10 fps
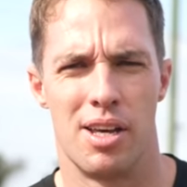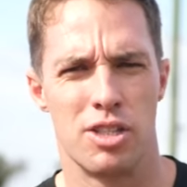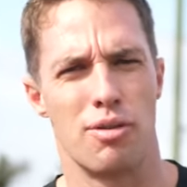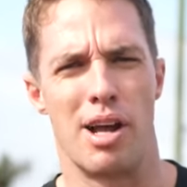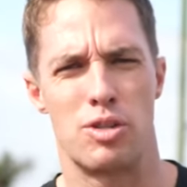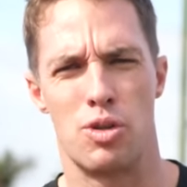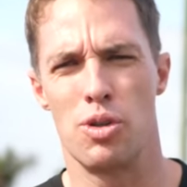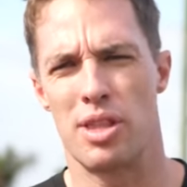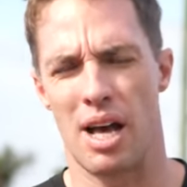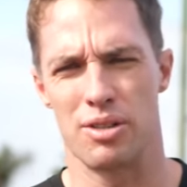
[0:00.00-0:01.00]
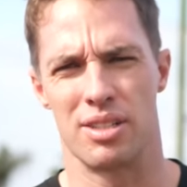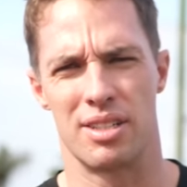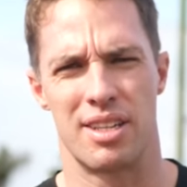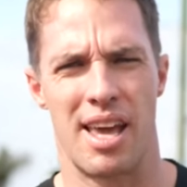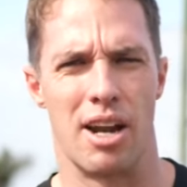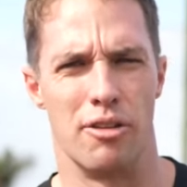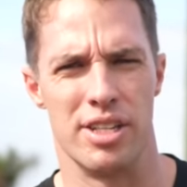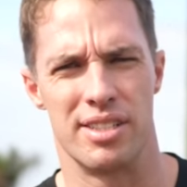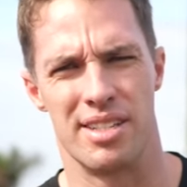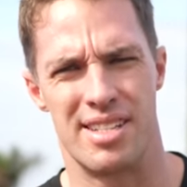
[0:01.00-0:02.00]
is around 2,000
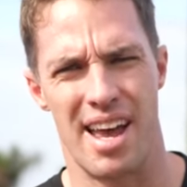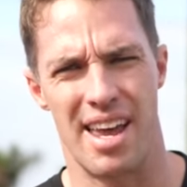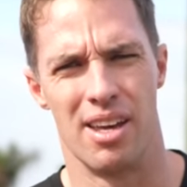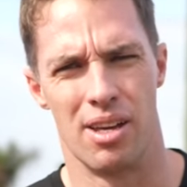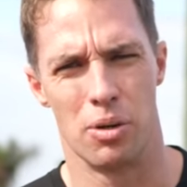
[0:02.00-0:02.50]
calories a day,